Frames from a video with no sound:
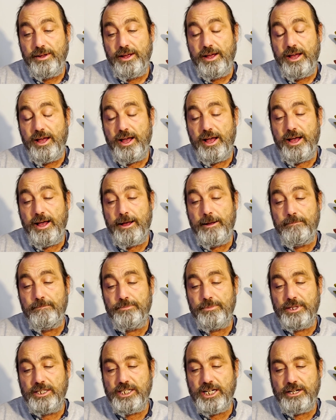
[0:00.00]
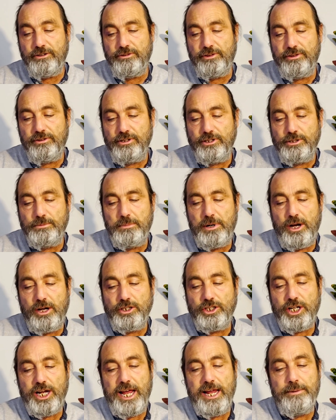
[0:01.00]

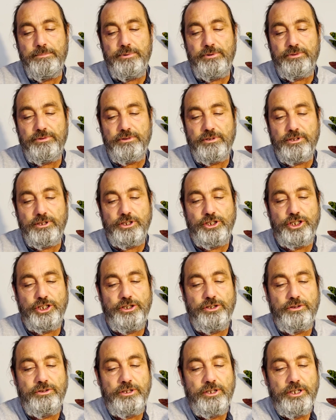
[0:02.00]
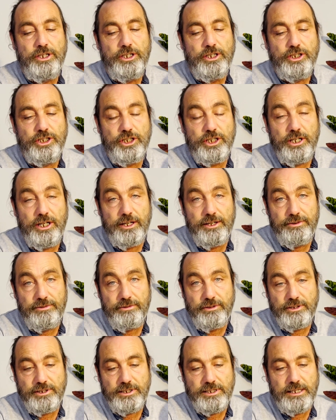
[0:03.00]
March, April through to June, July
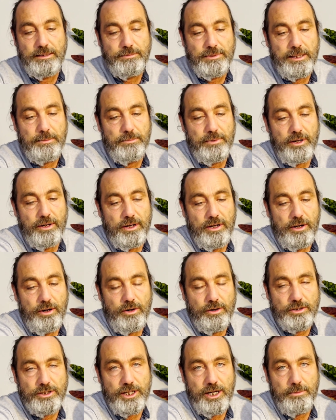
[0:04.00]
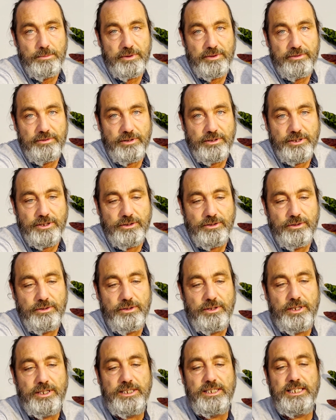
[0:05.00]
through to September, October through to
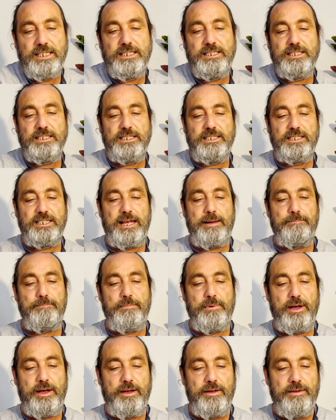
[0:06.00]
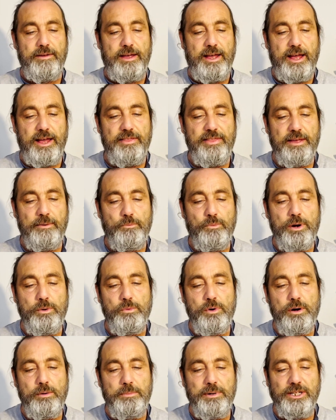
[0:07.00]
December. And then we
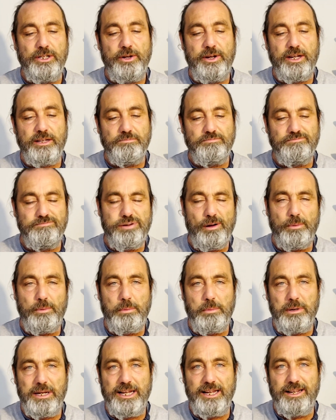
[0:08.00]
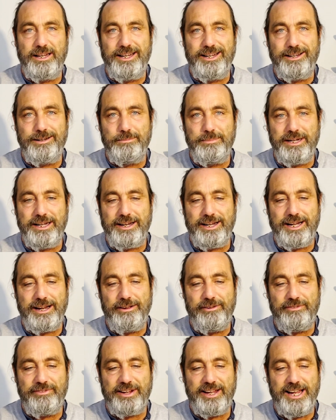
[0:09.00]
will be doing probably a little bit of
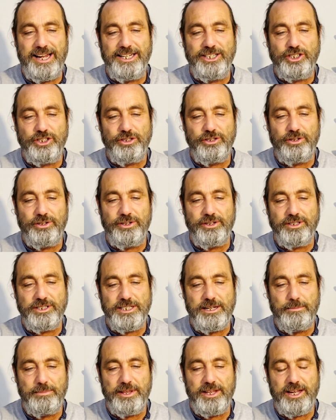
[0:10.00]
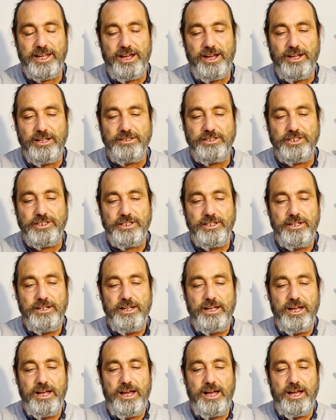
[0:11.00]
clarification on some of the cards,
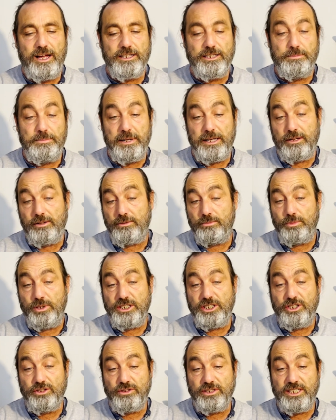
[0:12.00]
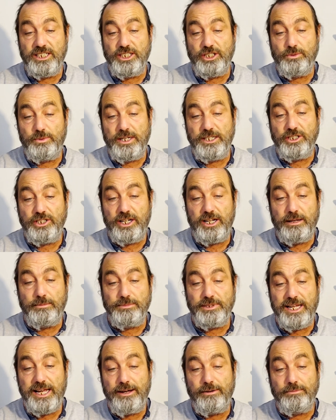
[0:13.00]
depending on which sort of situation
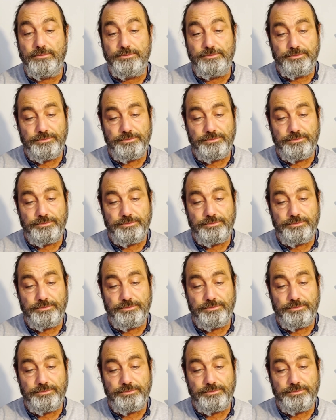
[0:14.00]
comes out.